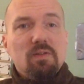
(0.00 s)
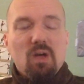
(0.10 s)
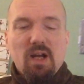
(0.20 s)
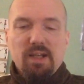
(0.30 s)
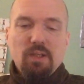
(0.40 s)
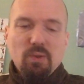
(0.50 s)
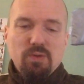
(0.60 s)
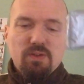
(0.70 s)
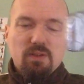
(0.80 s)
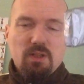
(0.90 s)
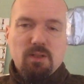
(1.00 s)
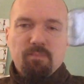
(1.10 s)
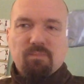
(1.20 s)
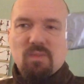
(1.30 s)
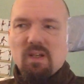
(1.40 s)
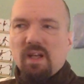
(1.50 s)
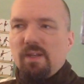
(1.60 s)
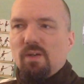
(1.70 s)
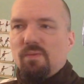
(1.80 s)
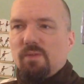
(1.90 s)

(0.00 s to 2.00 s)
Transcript: or I used kind of